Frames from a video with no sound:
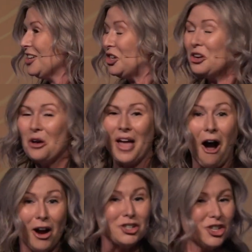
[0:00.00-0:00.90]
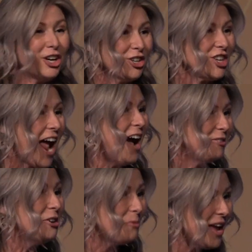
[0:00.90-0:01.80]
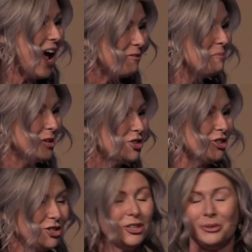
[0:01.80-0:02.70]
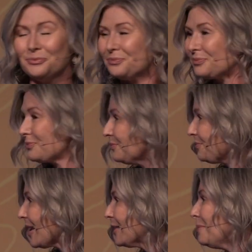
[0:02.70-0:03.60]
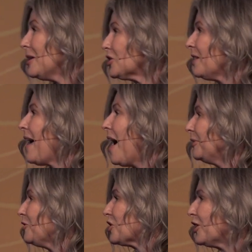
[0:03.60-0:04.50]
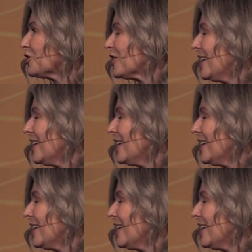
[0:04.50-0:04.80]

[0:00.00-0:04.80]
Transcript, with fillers: Do you know that our church, Avenue, we have a mission too? The mission of Avenue Church